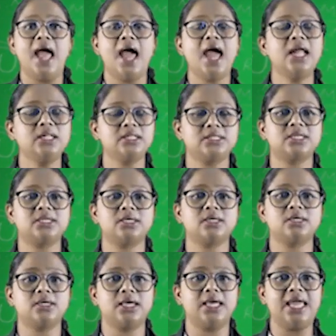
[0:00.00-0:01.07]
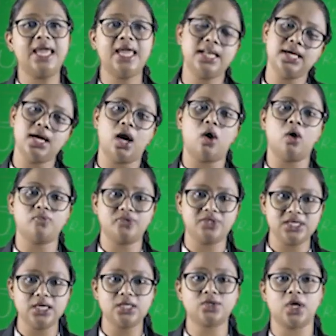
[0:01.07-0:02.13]
and the area of
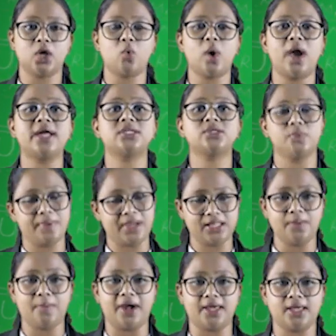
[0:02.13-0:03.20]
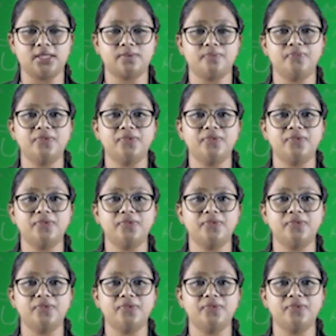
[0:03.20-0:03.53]
sheet required to make the bucket.